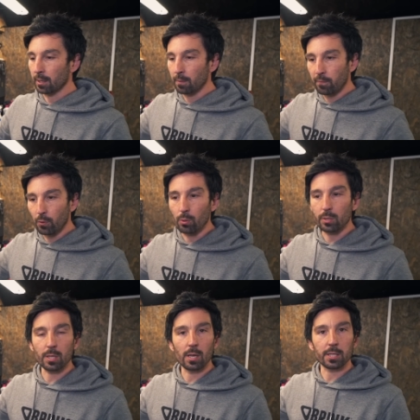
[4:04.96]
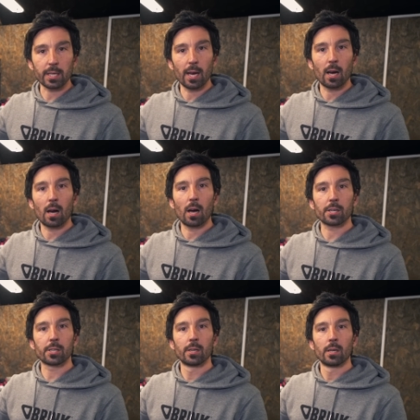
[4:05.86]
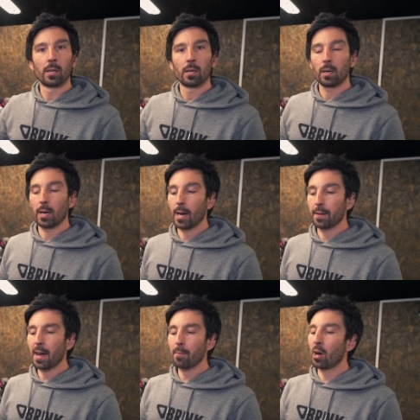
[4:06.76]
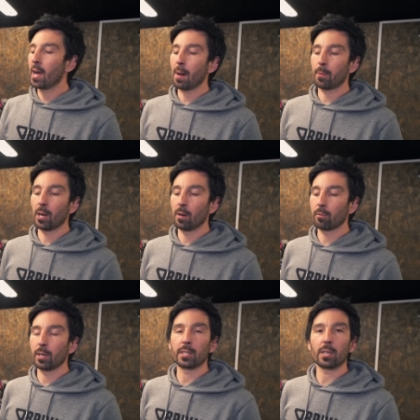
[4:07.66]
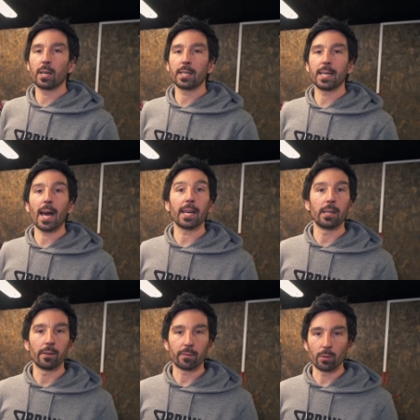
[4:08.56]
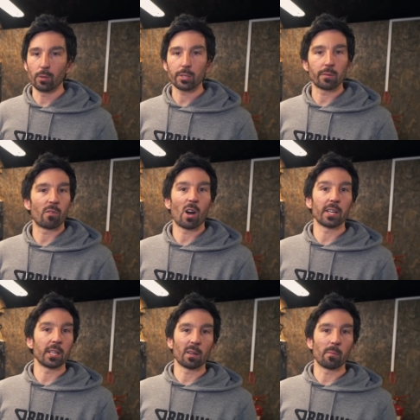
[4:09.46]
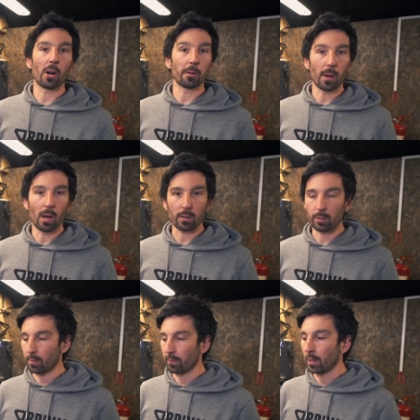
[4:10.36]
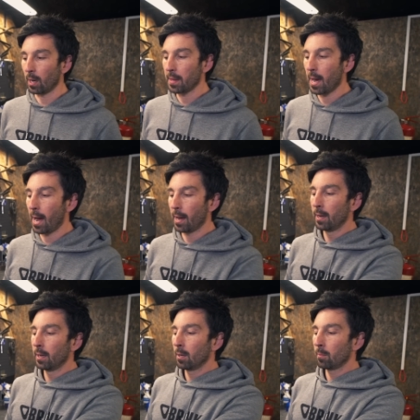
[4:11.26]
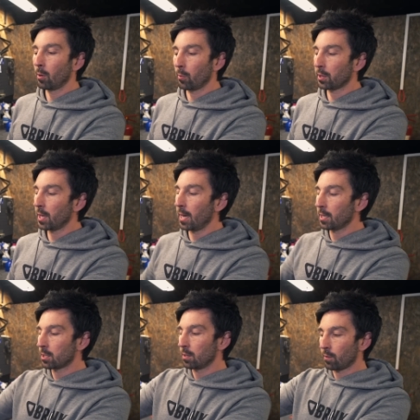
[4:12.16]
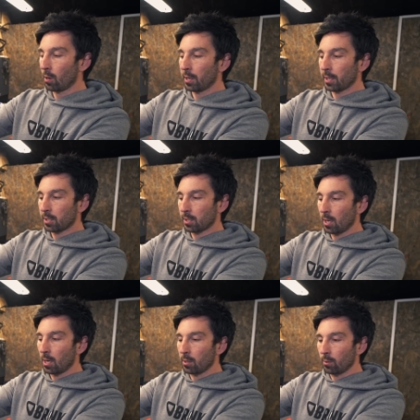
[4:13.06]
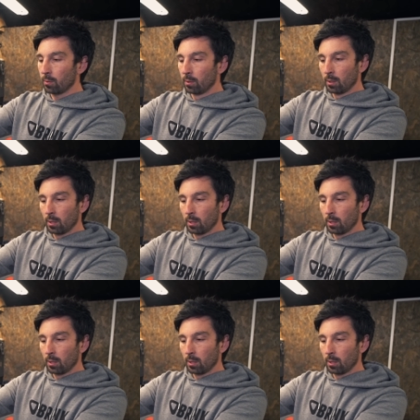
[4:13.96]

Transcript: and the fork starts to get harsh. That might happen over an entire day, of course, of riding at a bike park or something like that. But with this, you've got an external